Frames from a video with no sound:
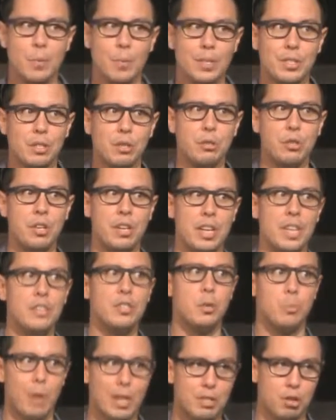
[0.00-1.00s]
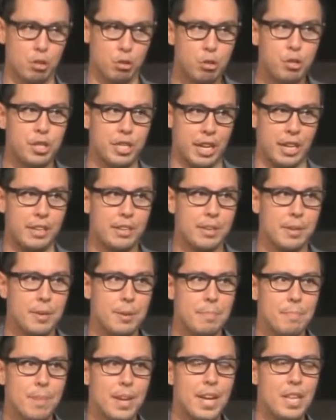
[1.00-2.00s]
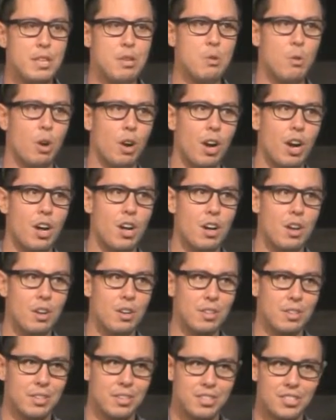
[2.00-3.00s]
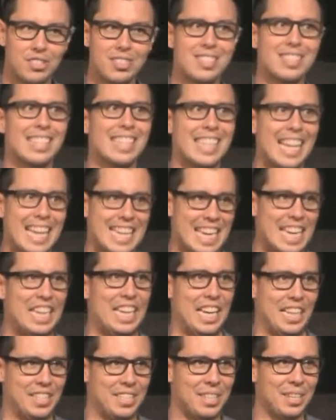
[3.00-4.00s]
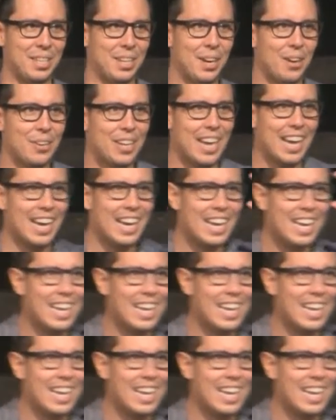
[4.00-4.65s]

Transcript: resolution is a resolution, and you are all slaying it, okay?